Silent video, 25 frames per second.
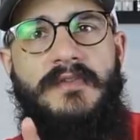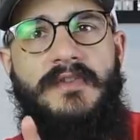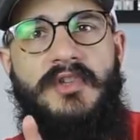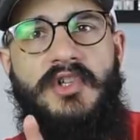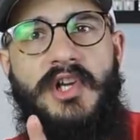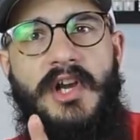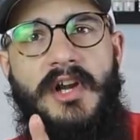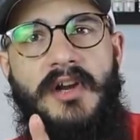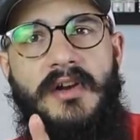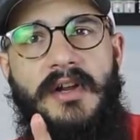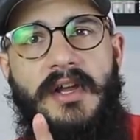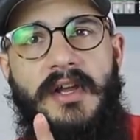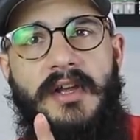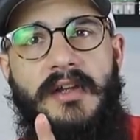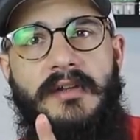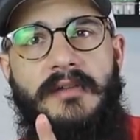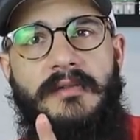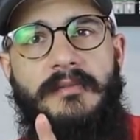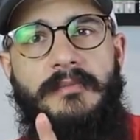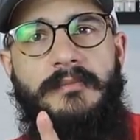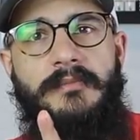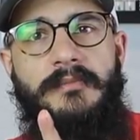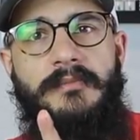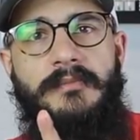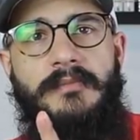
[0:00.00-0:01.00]
you've shared it,
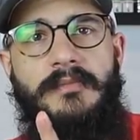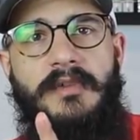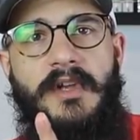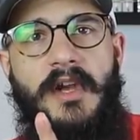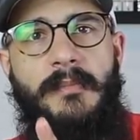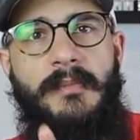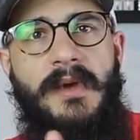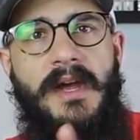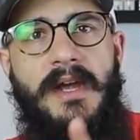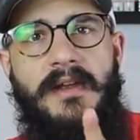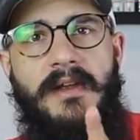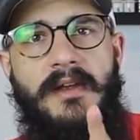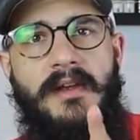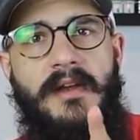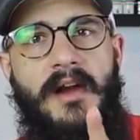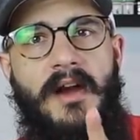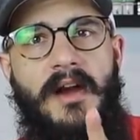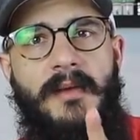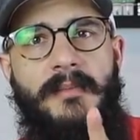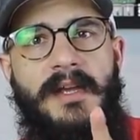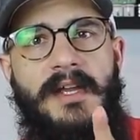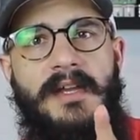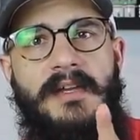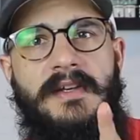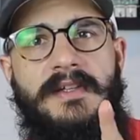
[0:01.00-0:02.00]
come back and
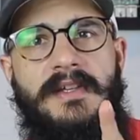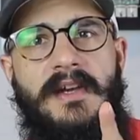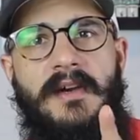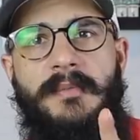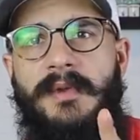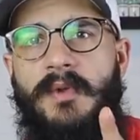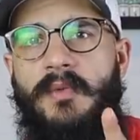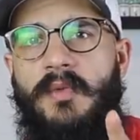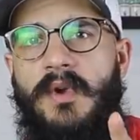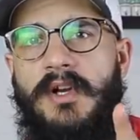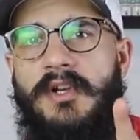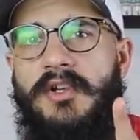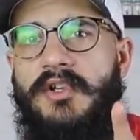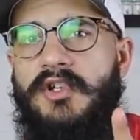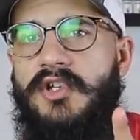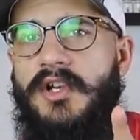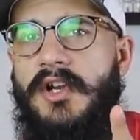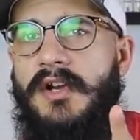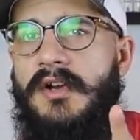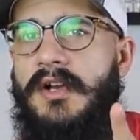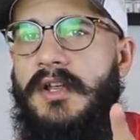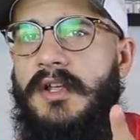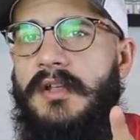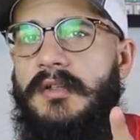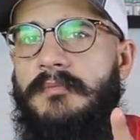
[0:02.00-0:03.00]
comment and tell me where you
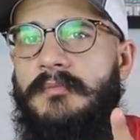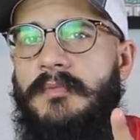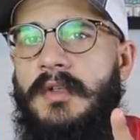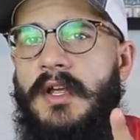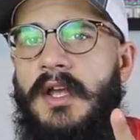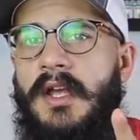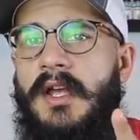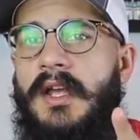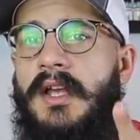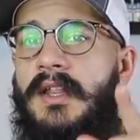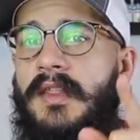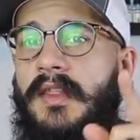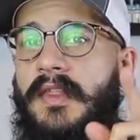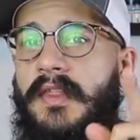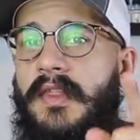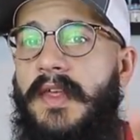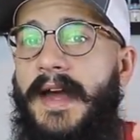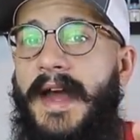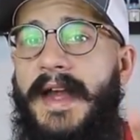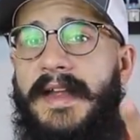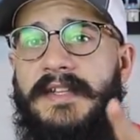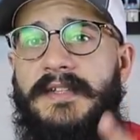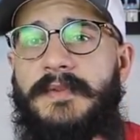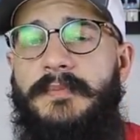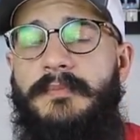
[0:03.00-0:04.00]
shared it.
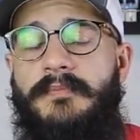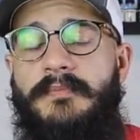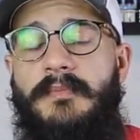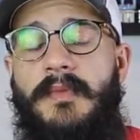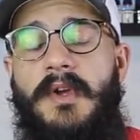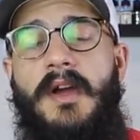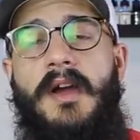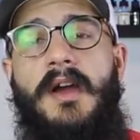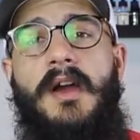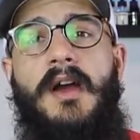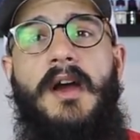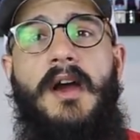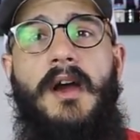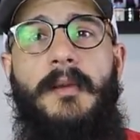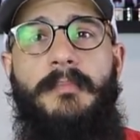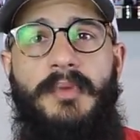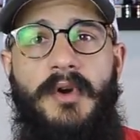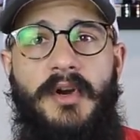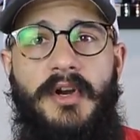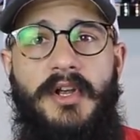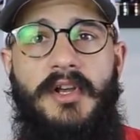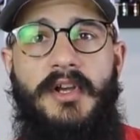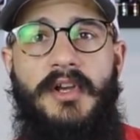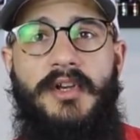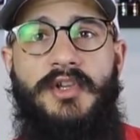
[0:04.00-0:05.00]
That's a
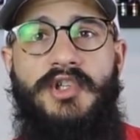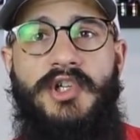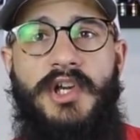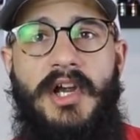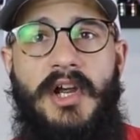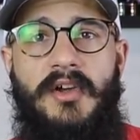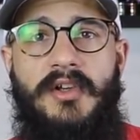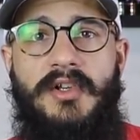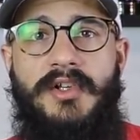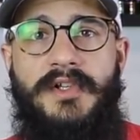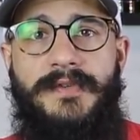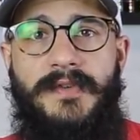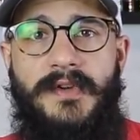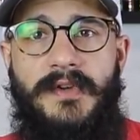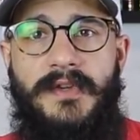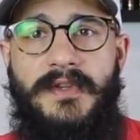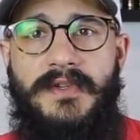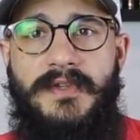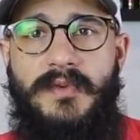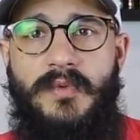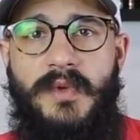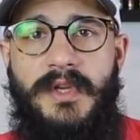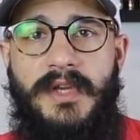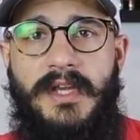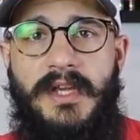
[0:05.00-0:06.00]
pretty good challenge for
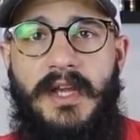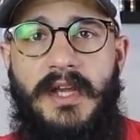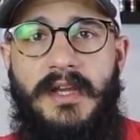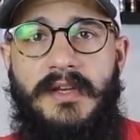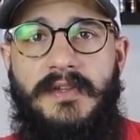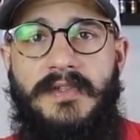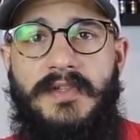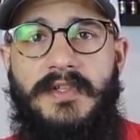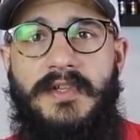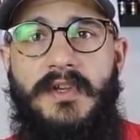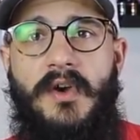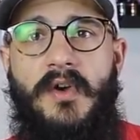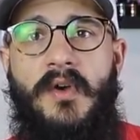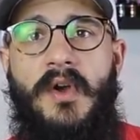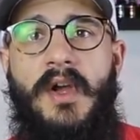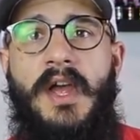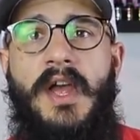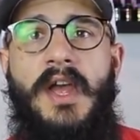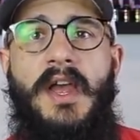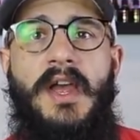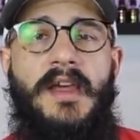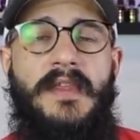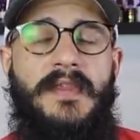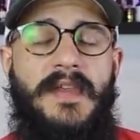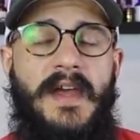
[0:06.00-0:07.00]
this weekend. So
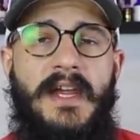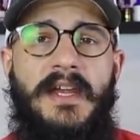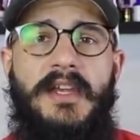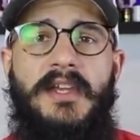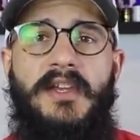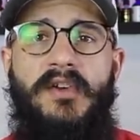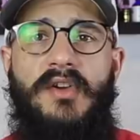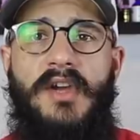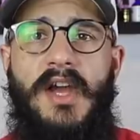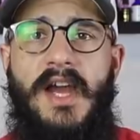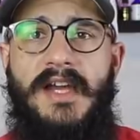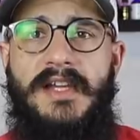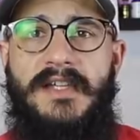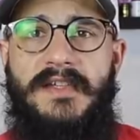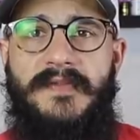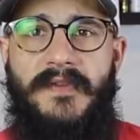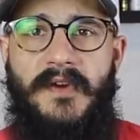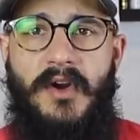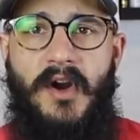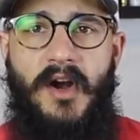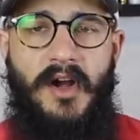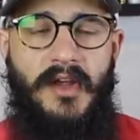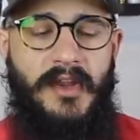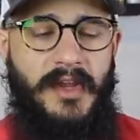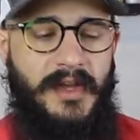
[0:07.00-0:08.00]
thank you guys
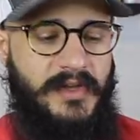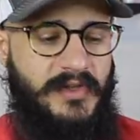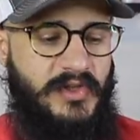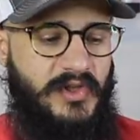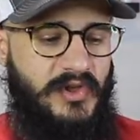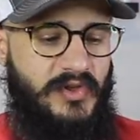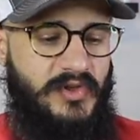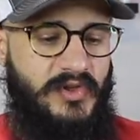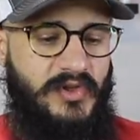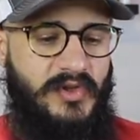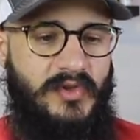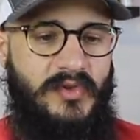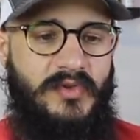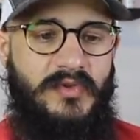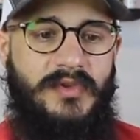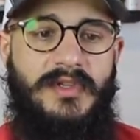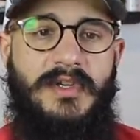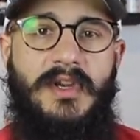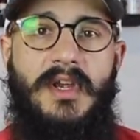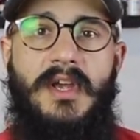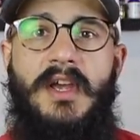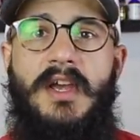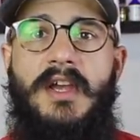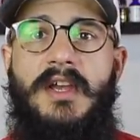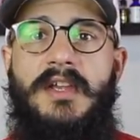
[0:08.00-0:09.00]
for all that you do.
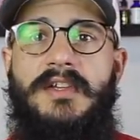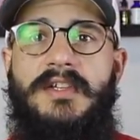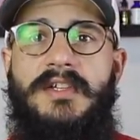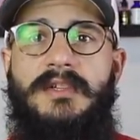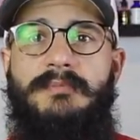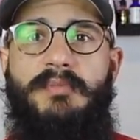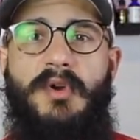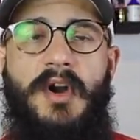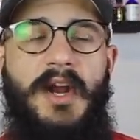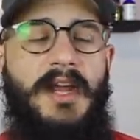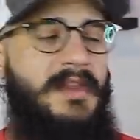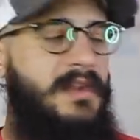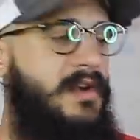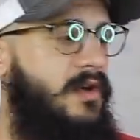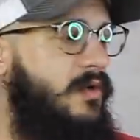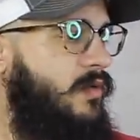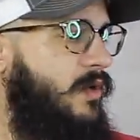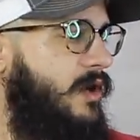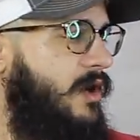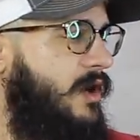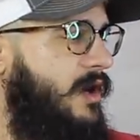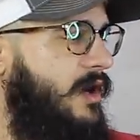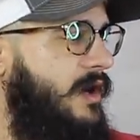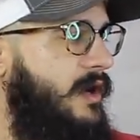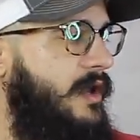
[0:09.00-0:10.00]
Spread the
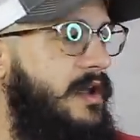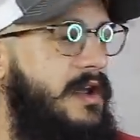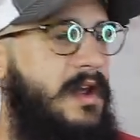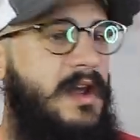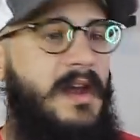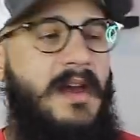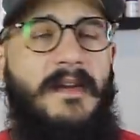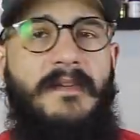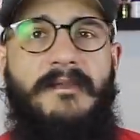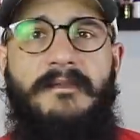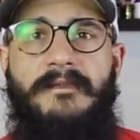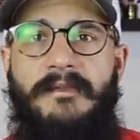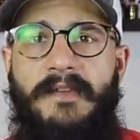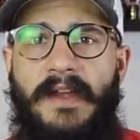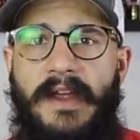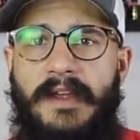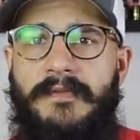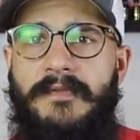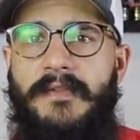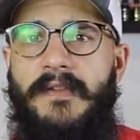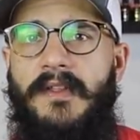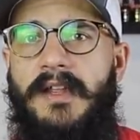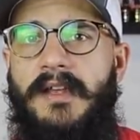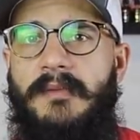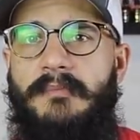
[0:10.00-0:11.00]
word,
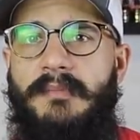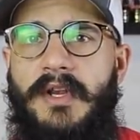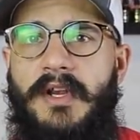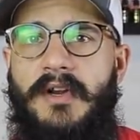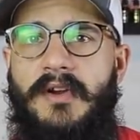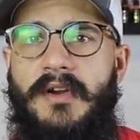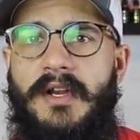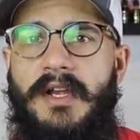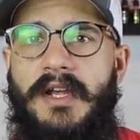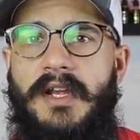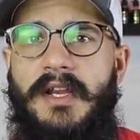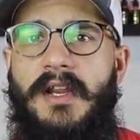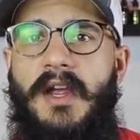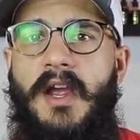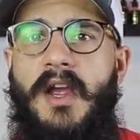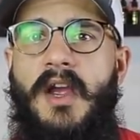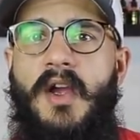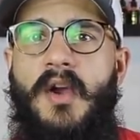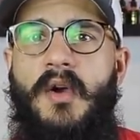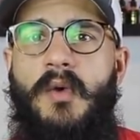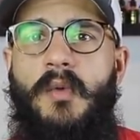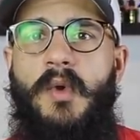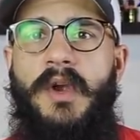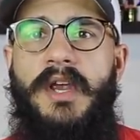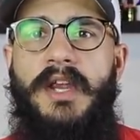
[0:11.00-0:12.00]
faithfully bearded,
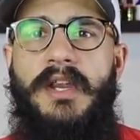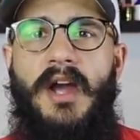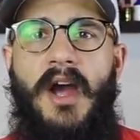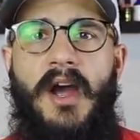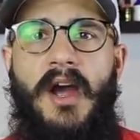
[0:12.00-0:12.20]
we